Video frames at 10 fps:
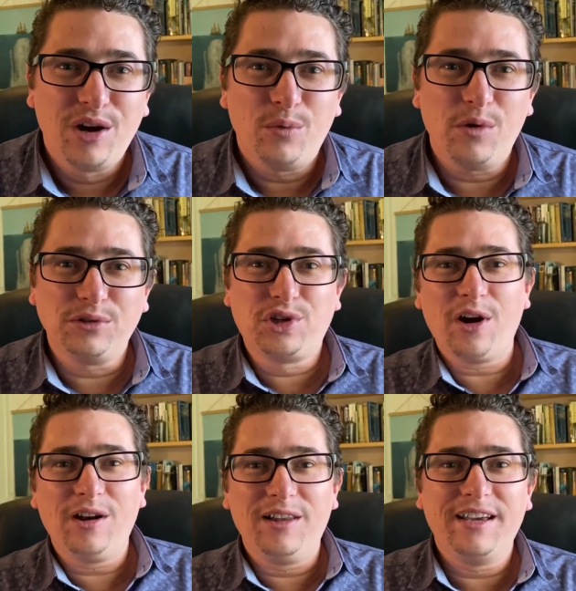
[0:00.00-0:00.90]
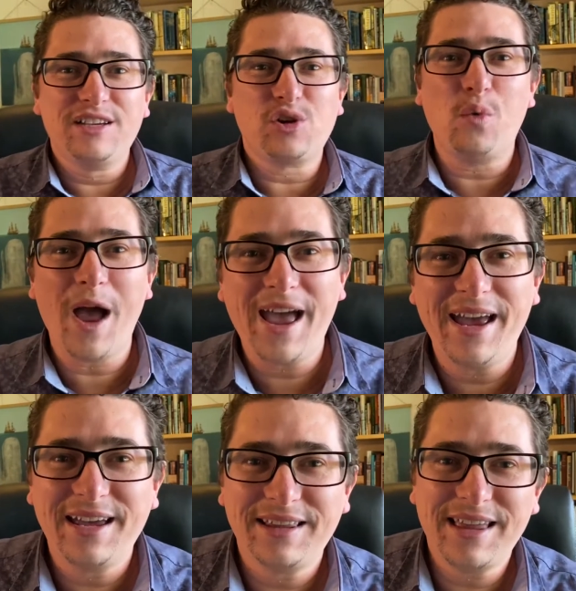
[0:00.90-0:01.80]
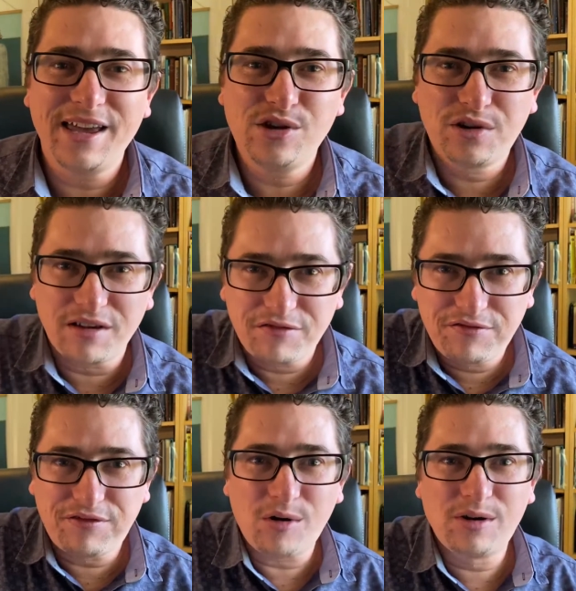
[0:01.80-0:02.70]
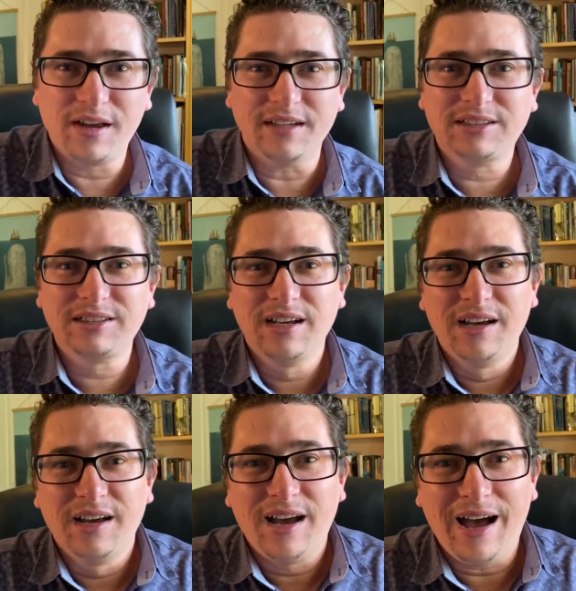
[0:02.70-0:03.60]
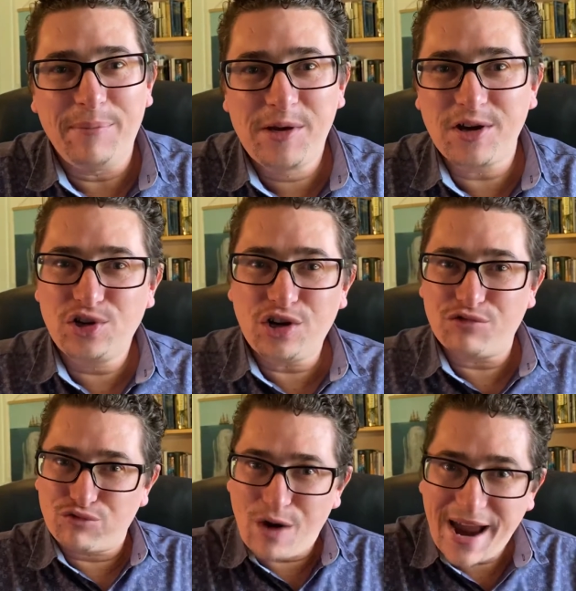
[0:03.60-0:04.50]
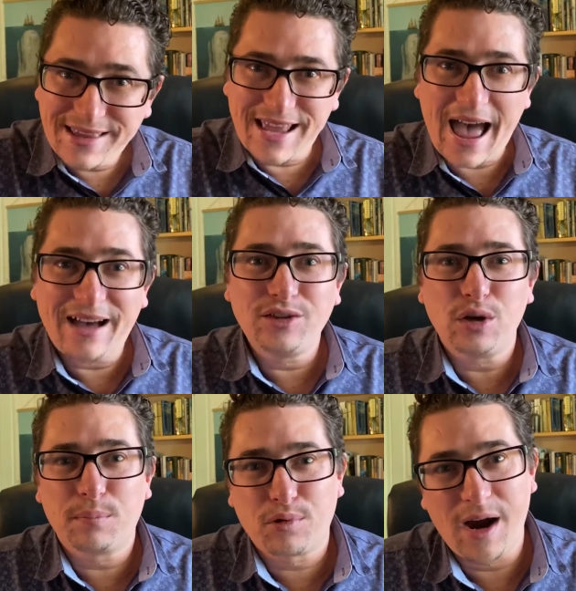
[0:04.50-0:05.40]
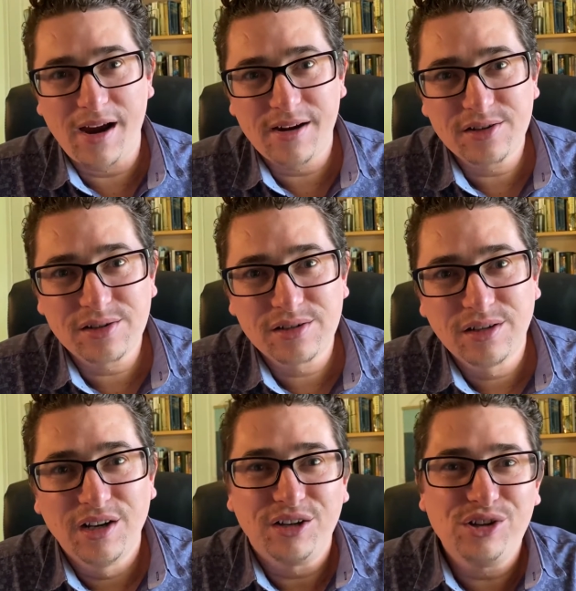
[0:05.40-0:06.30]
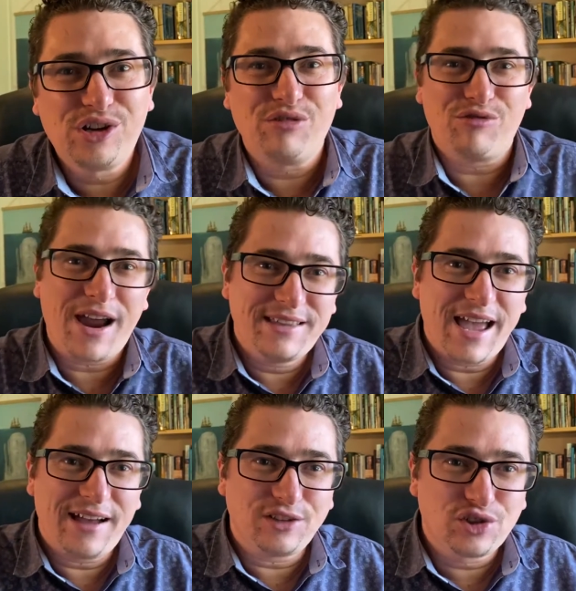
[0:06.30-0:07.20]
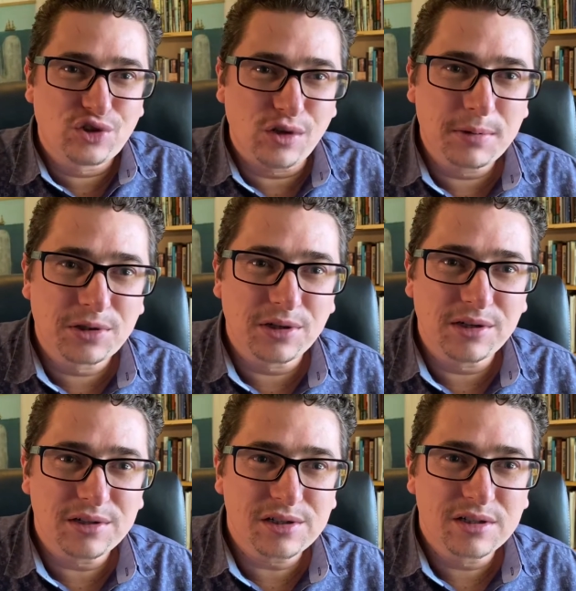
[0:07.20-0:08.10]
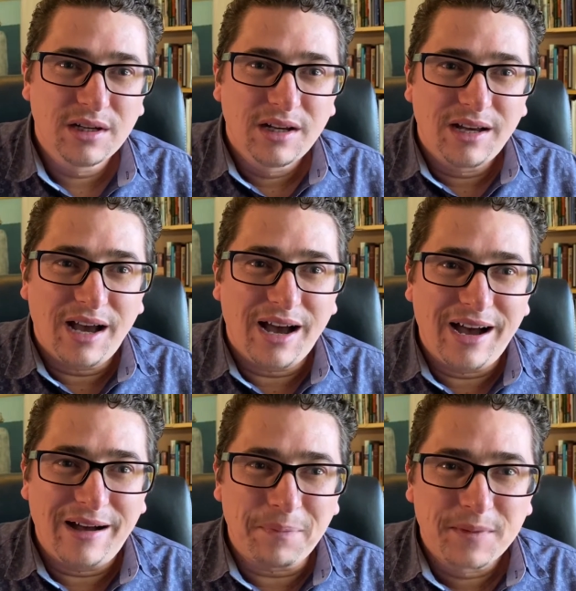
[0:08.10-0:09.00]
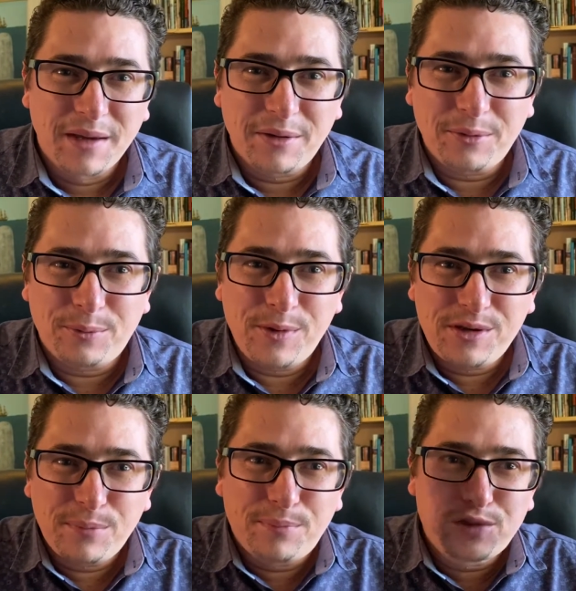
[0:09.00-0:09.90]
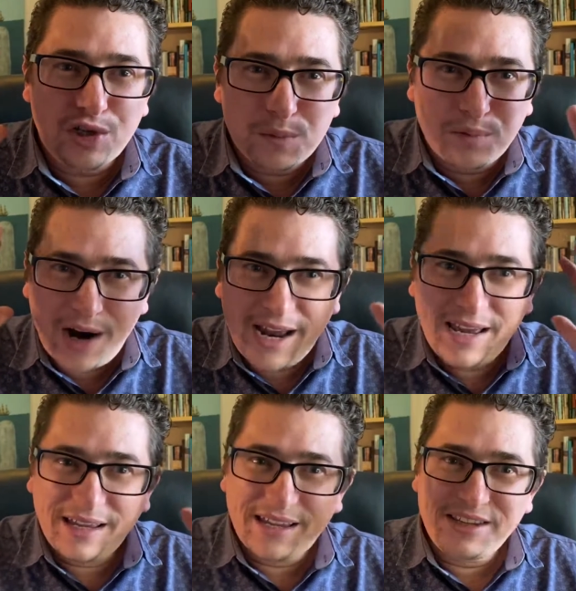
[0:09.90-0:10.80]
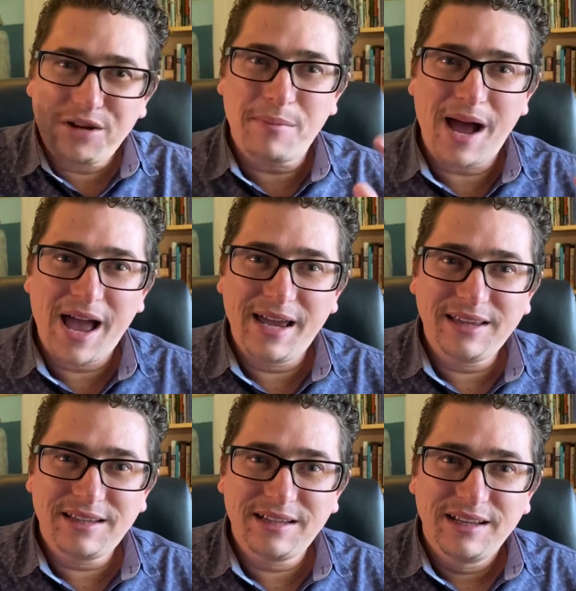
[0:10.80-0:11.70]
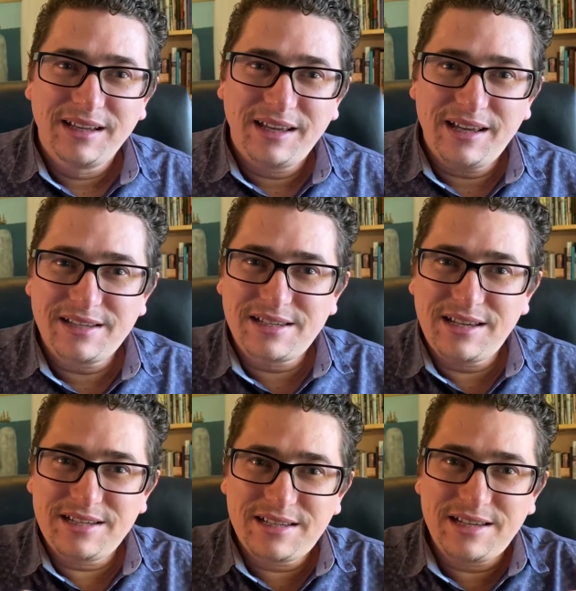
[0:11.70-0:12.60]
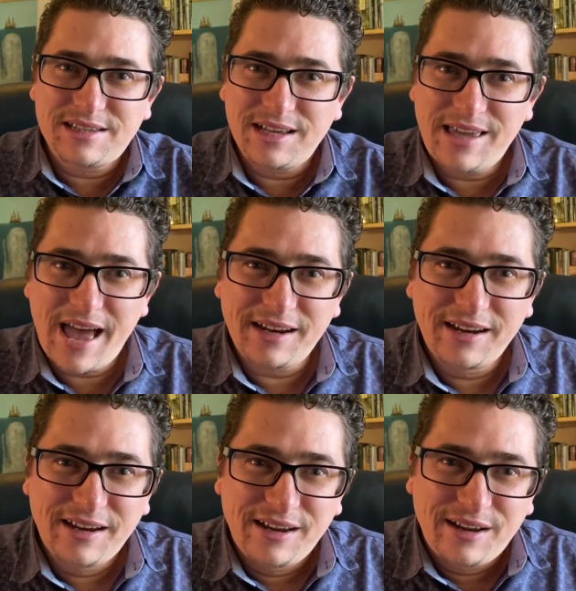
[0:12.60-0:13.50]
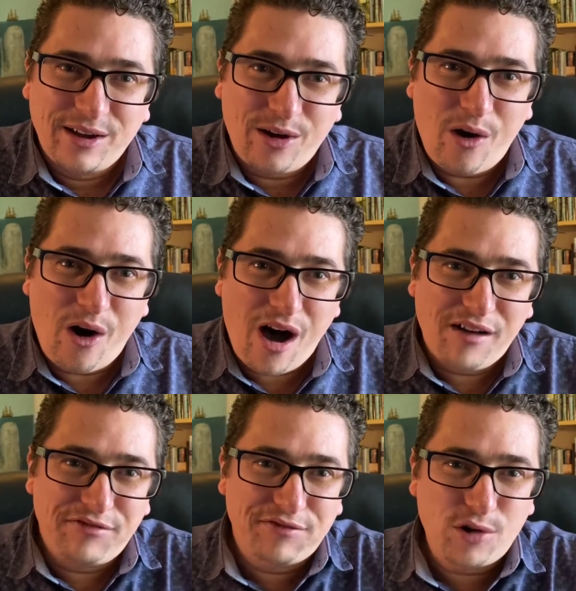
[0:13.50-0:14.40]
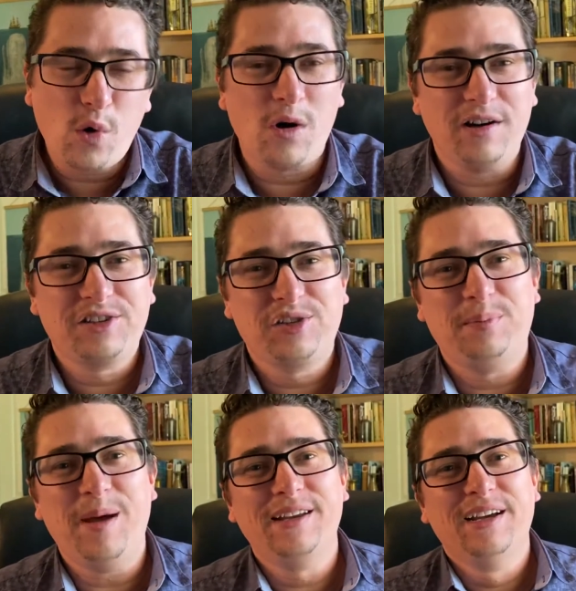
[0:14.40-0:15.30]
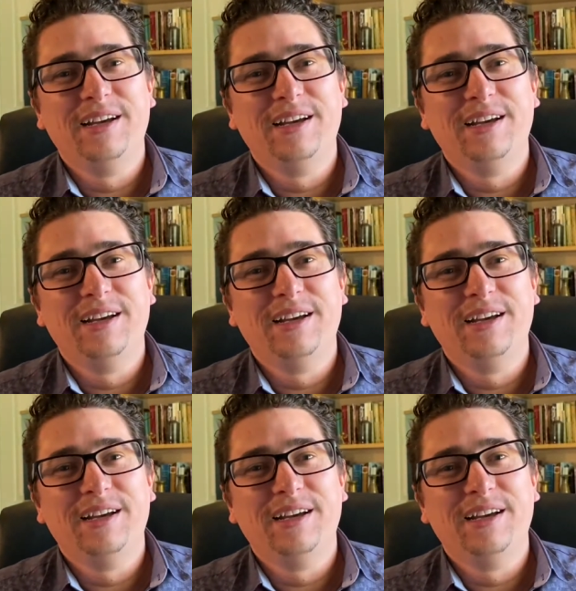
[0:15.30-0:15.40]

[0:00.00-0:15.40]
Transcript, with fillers: Well, journaling is a way that you can focus uh, because you can write down your prayers, you can write down scriptures. Um, when you're just praying in your mind, it's easy to get off course, but